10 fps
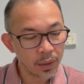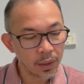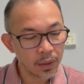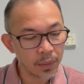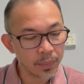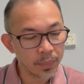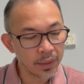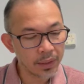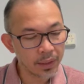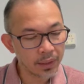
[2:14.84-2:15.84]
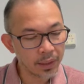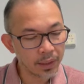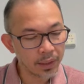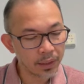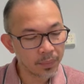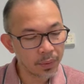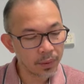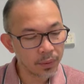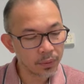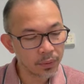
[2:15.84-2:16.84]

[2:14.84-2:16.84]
Complete the sentence below